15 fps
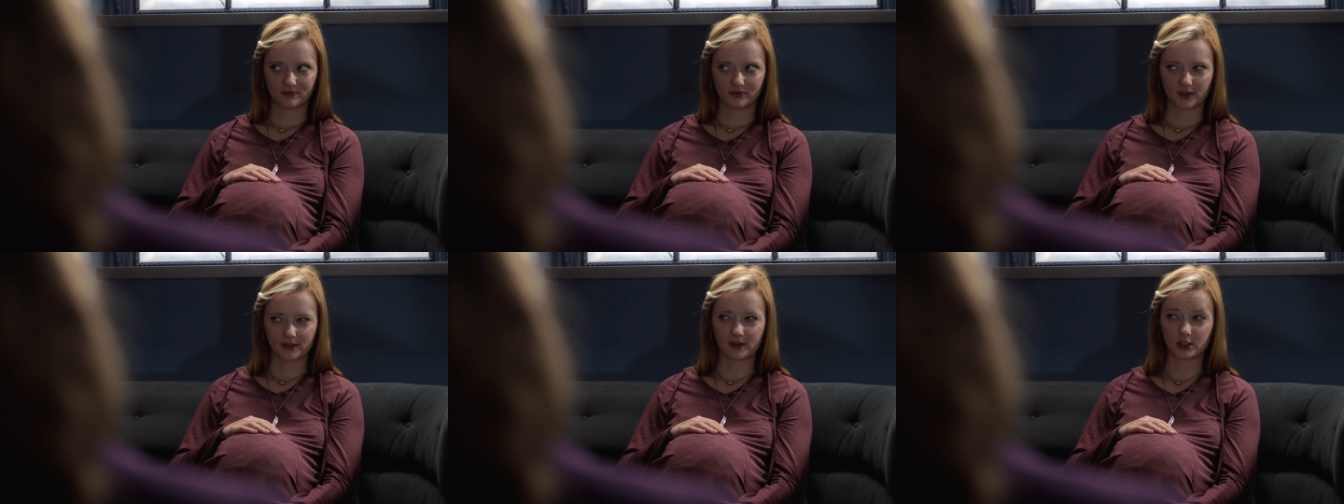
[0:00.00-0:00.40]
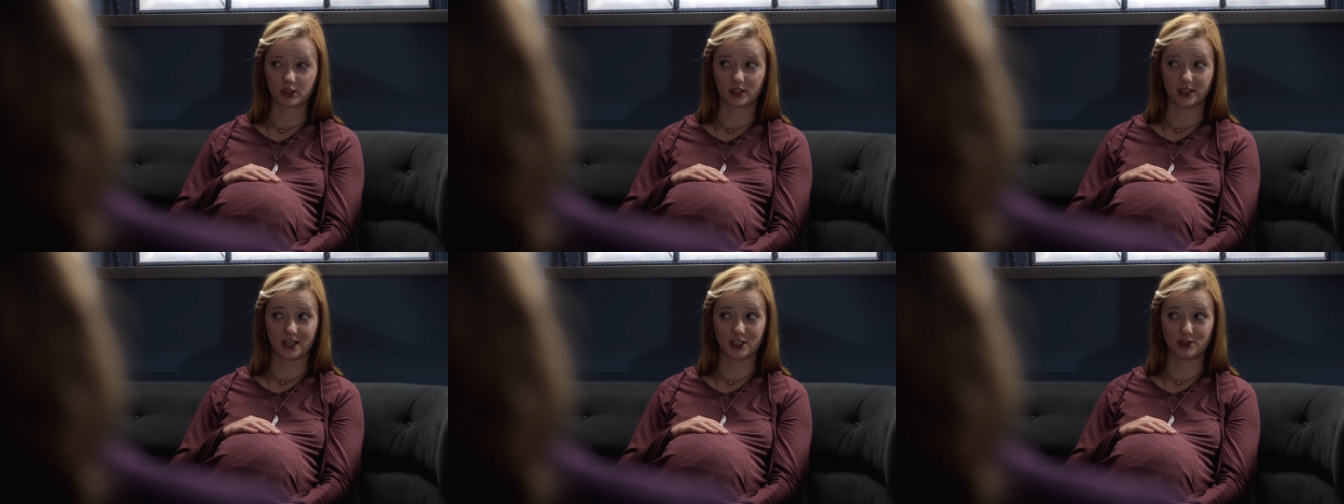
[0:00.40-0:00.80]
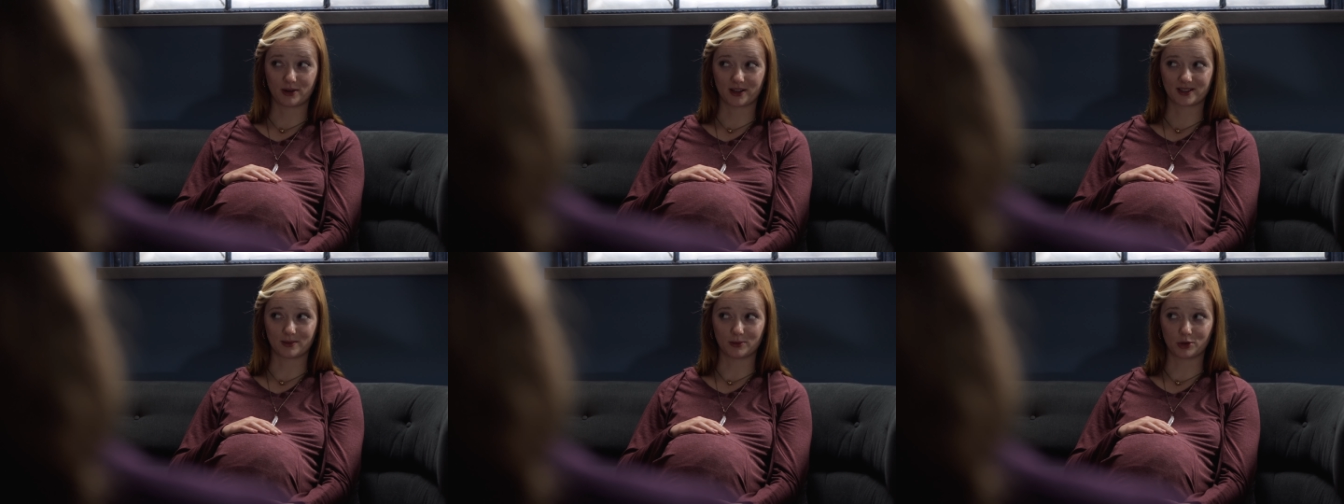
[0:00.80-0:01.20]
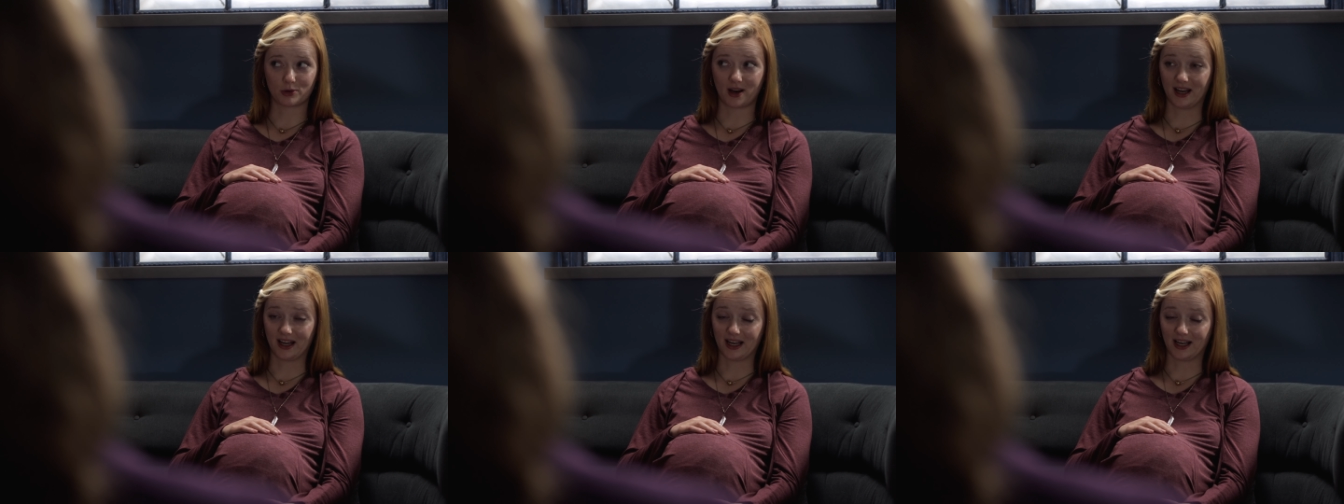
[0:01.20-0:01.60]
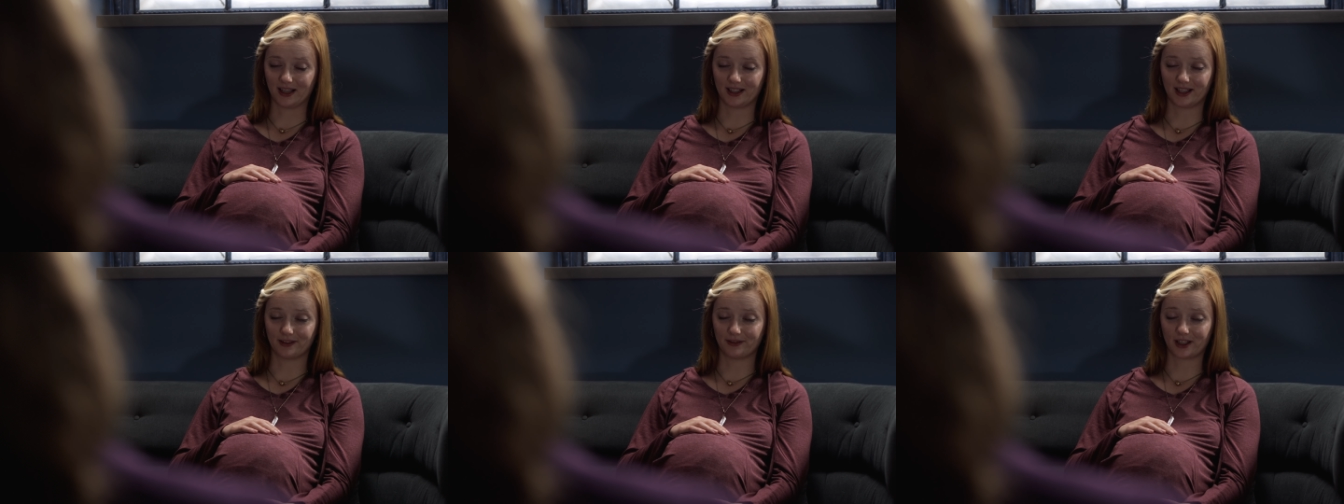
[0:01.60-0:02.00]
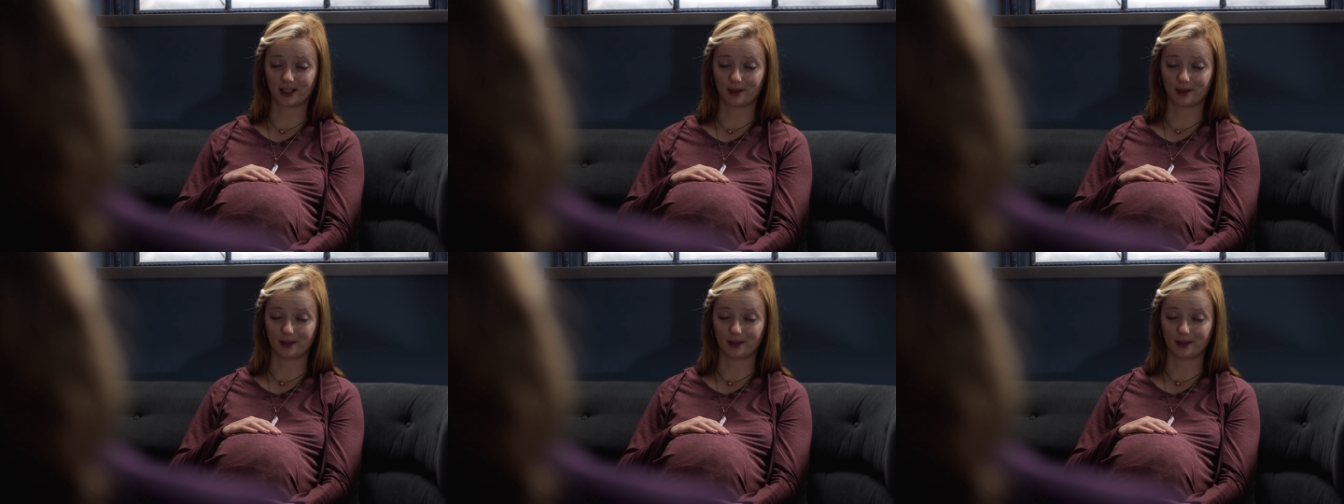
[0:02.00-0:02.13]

Eventually, he tricked some trainee into giving him